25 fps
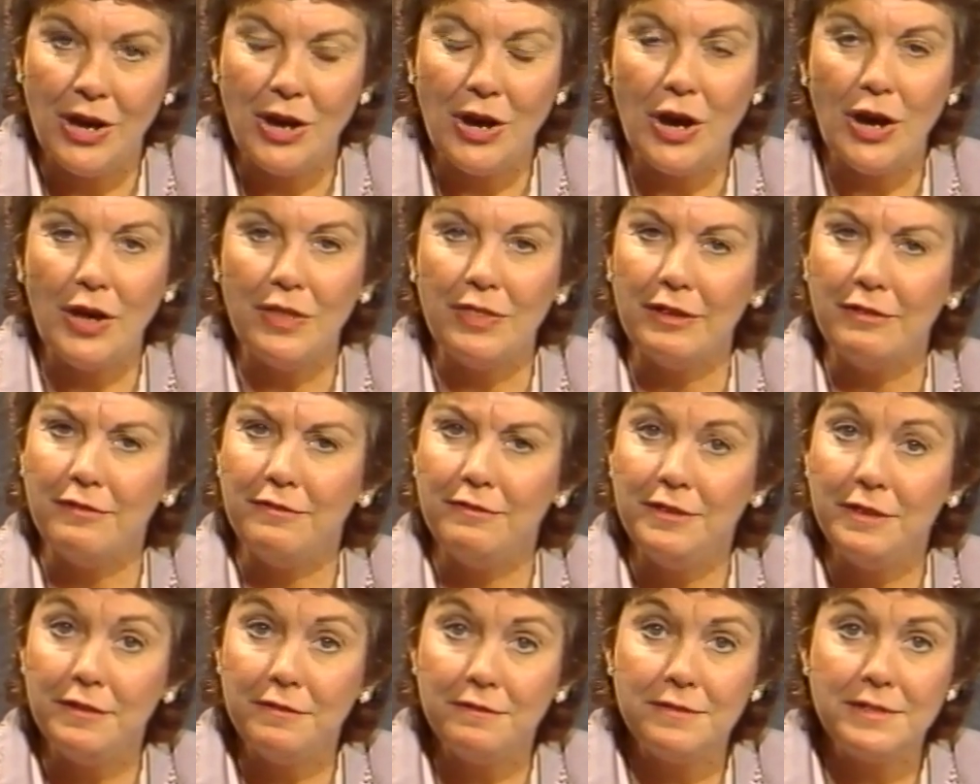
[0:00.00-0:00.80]
on the
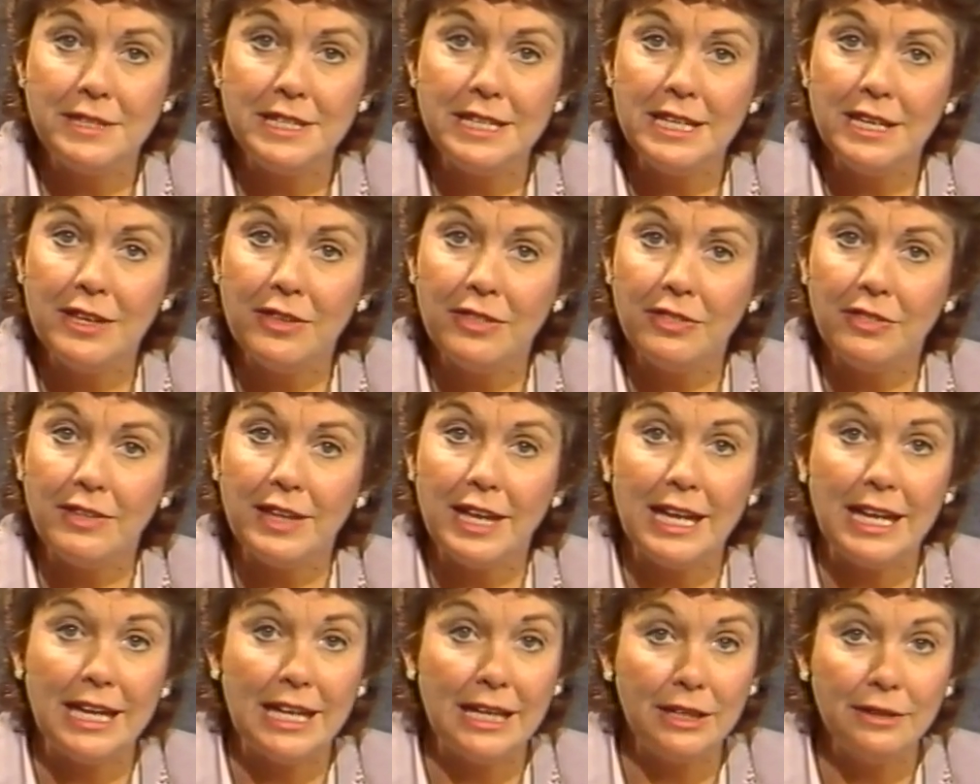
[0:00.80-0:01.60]
50th
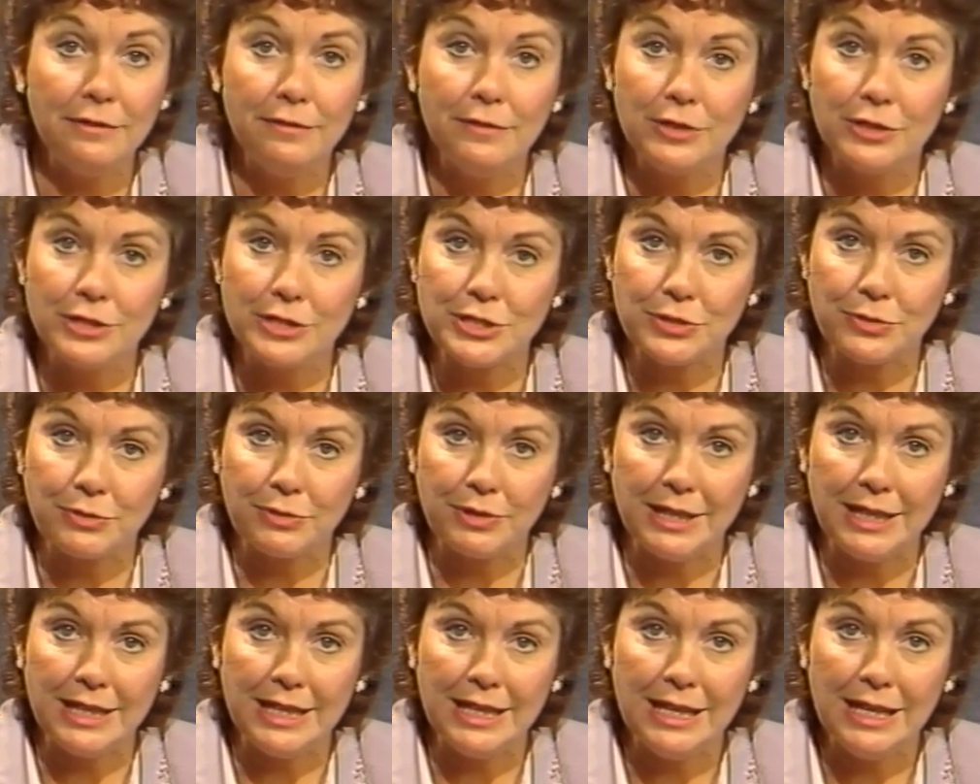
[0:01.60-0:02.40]

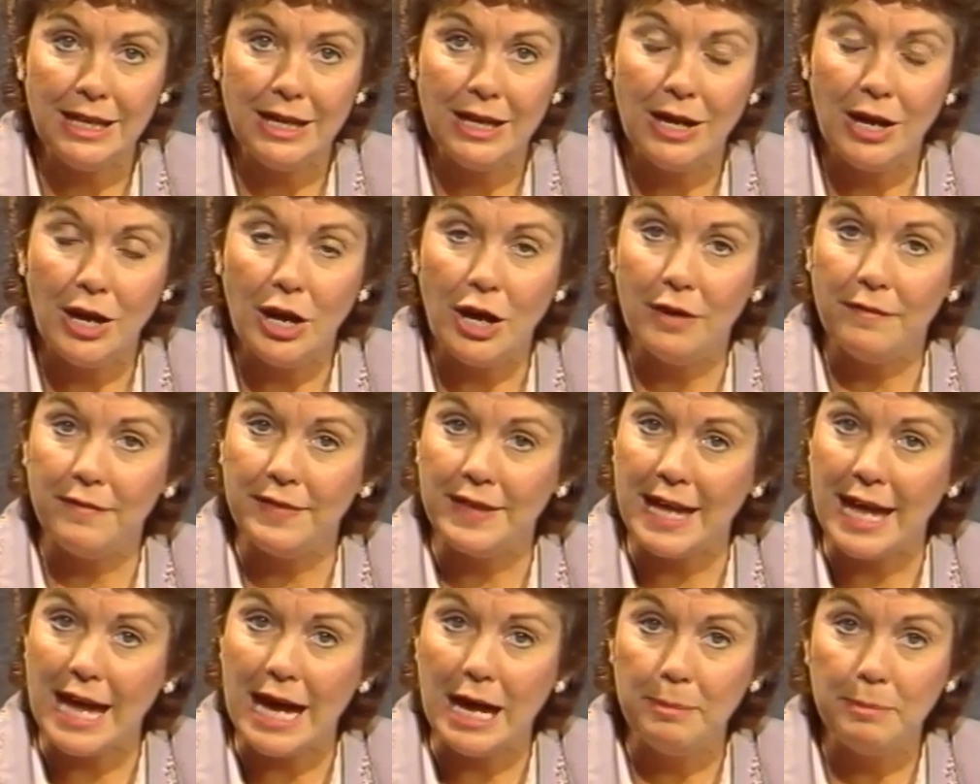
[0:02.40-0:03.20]
anniversary of
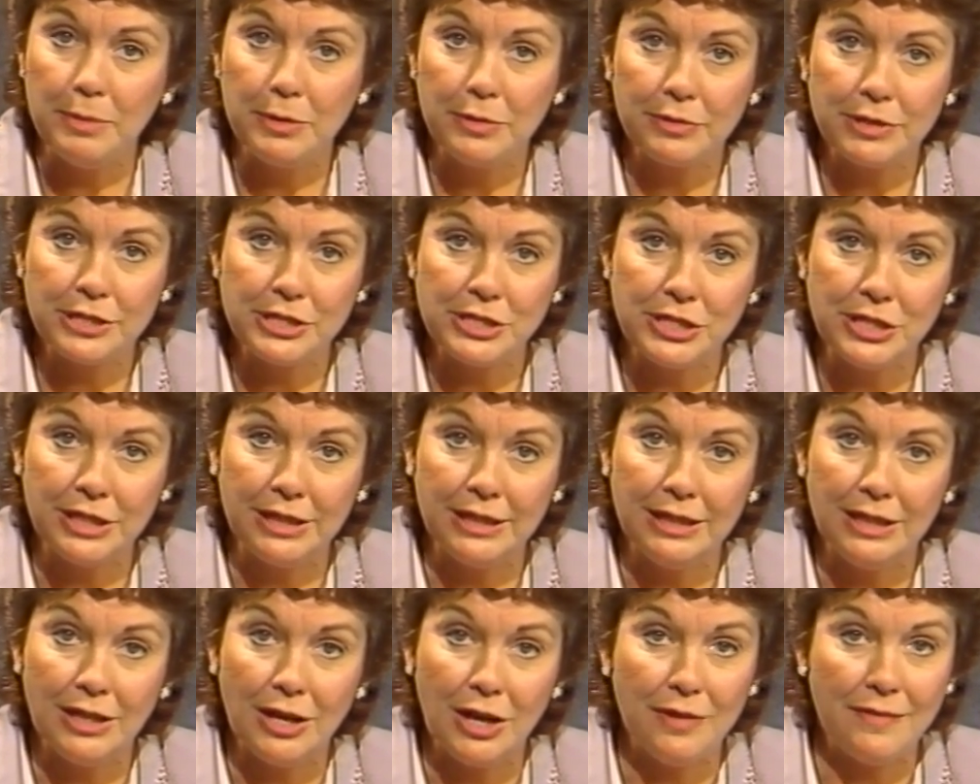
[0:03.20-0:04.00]
the
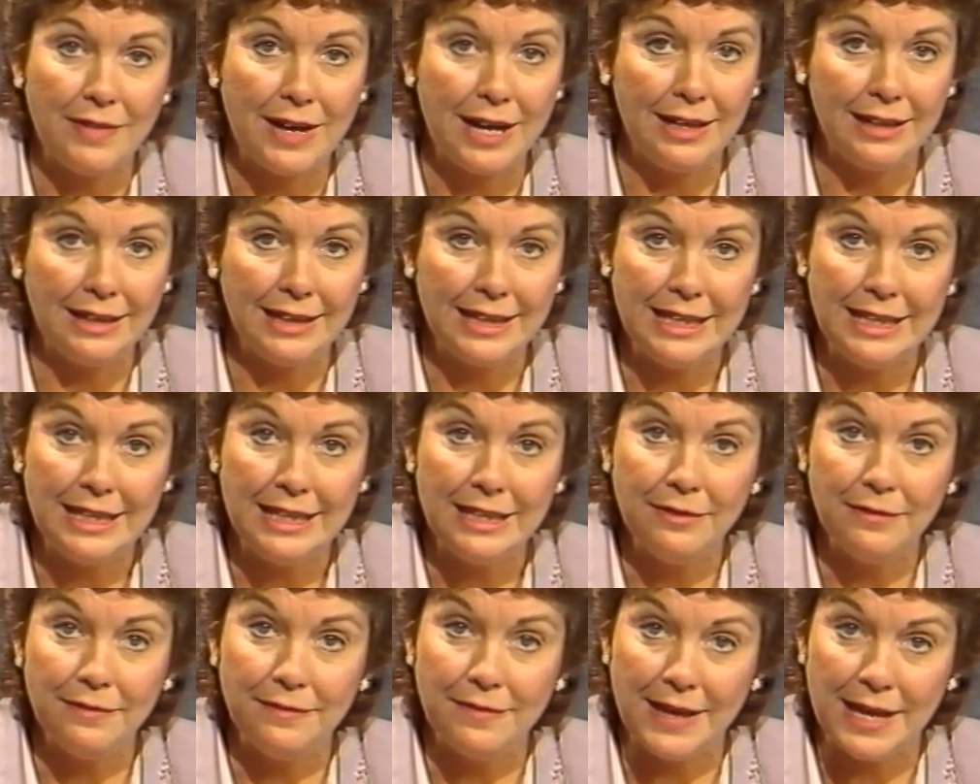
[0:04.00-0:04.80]
apparition of Our
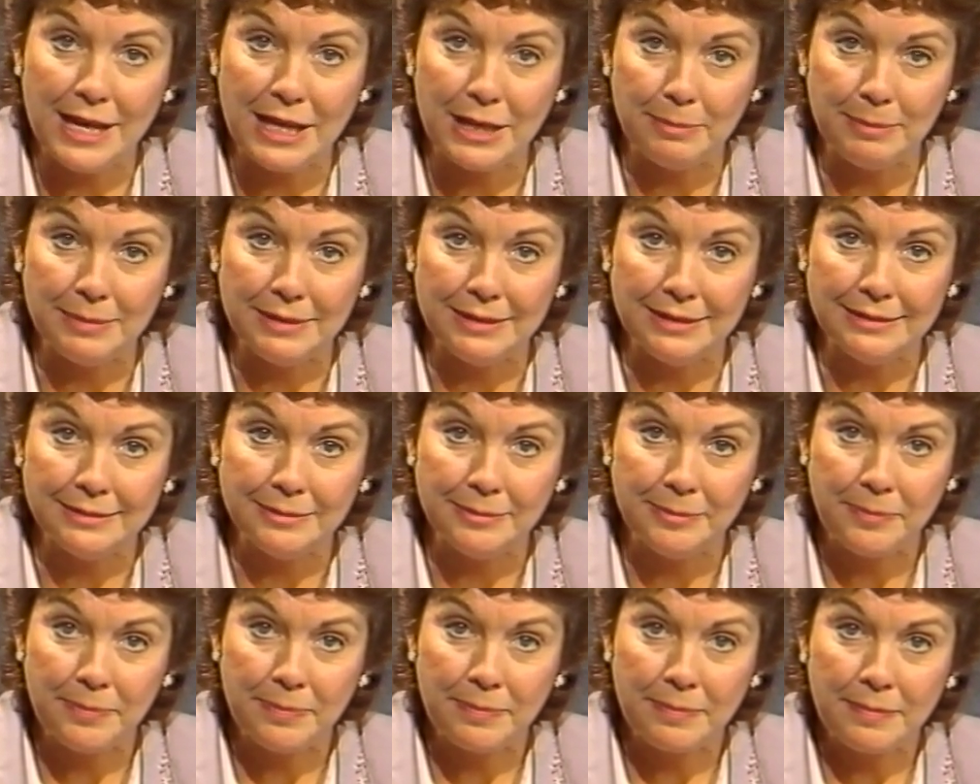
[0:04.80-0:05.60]
Lady of Fatima,
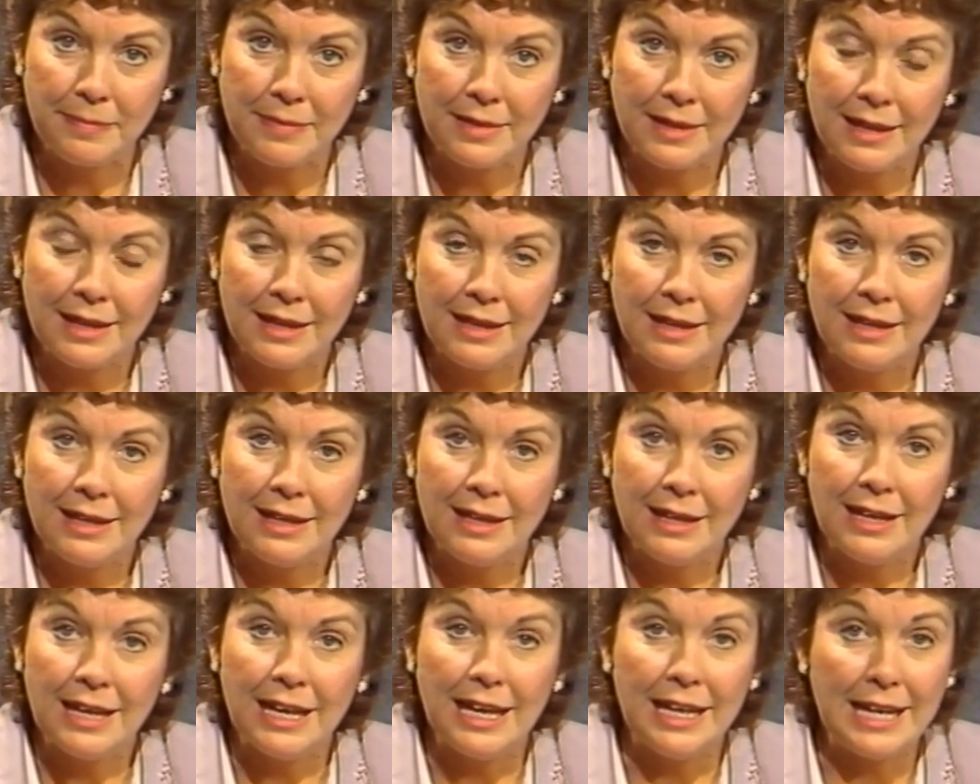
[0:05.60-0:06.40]

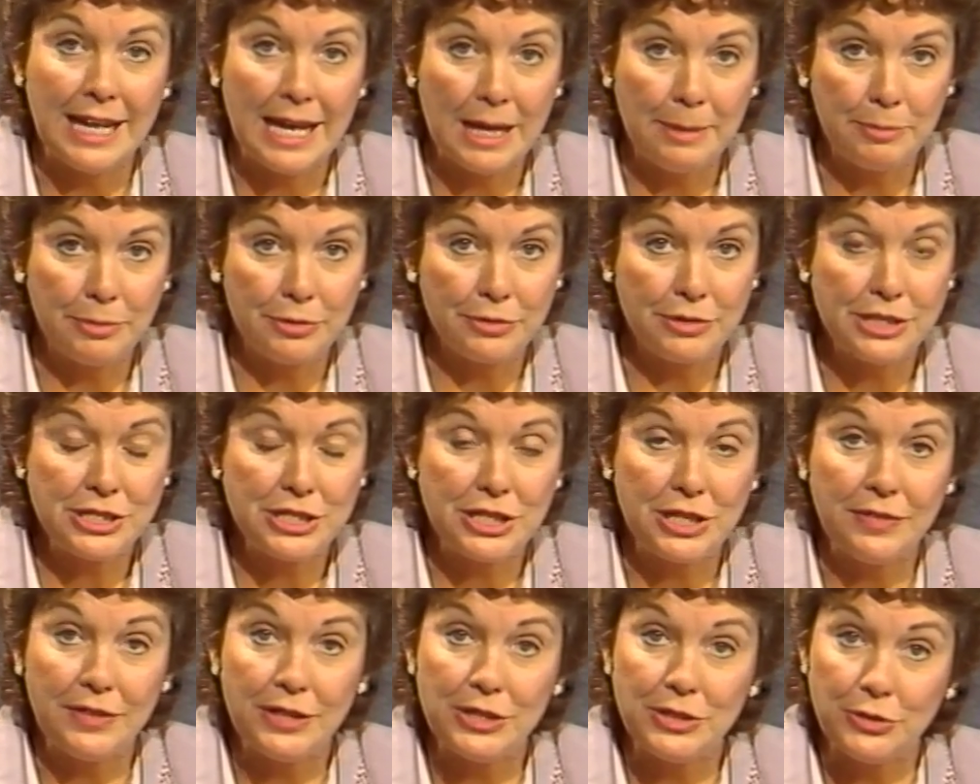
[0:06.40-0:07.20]
an
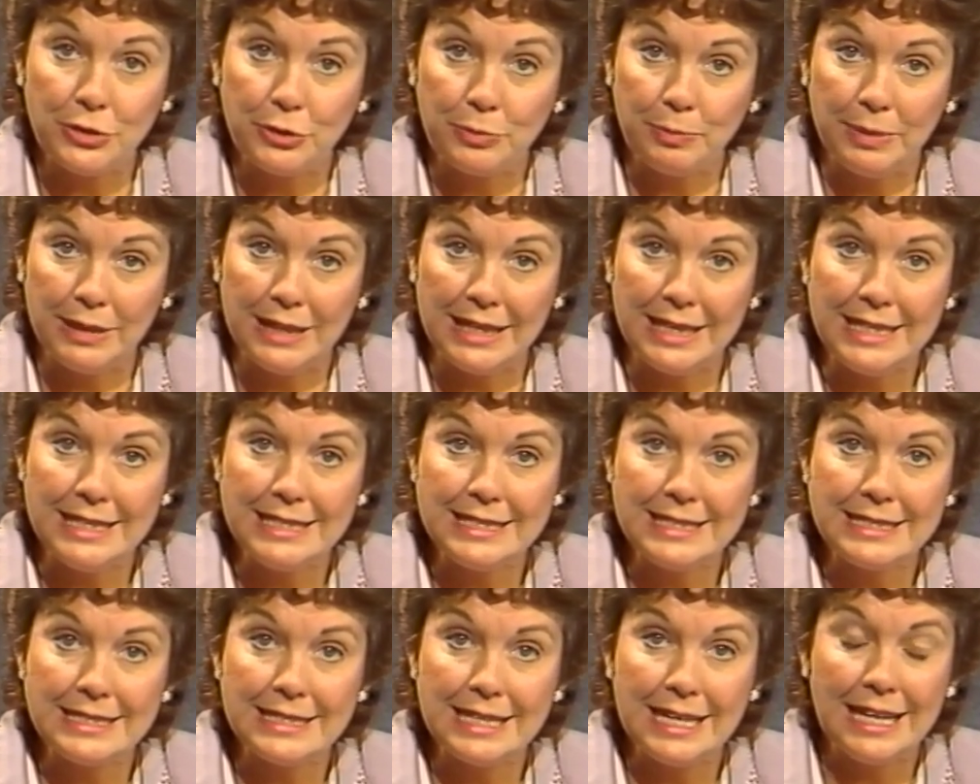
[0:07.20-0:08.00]
apparition that took
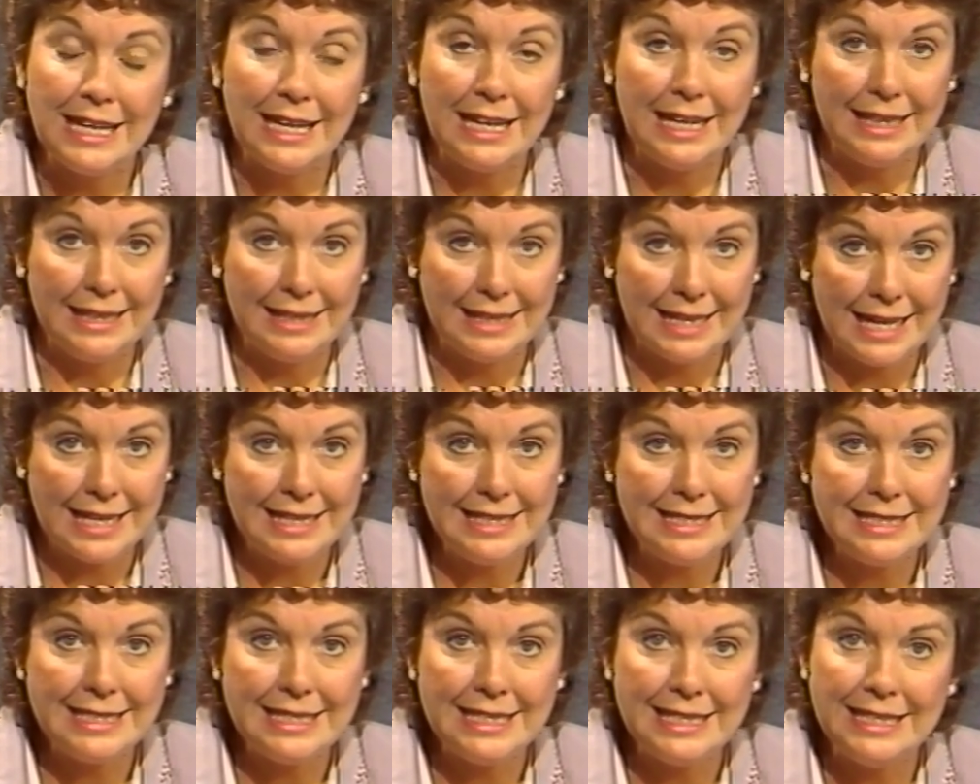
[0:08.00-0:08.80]
place in
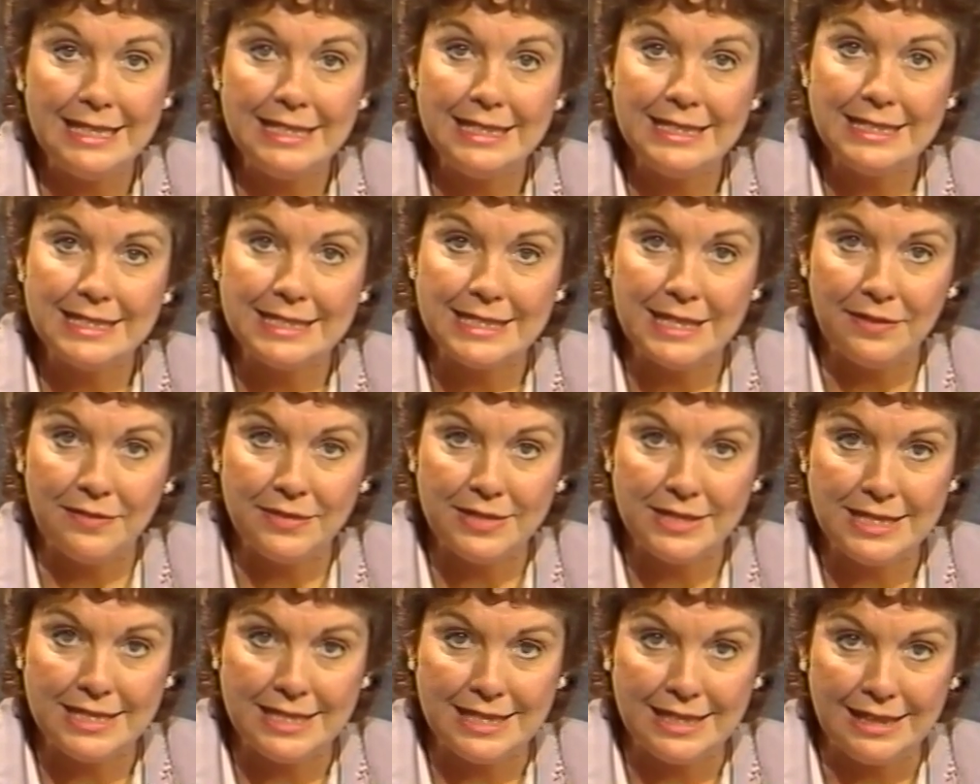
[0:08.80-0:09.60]

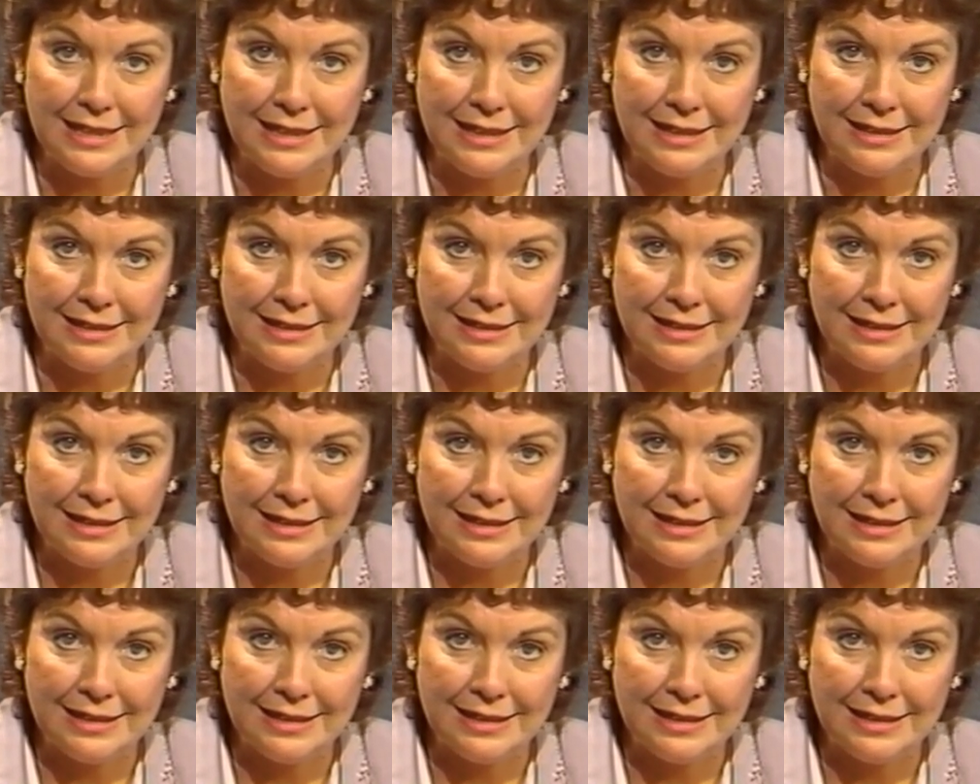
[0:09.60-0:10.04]
1917.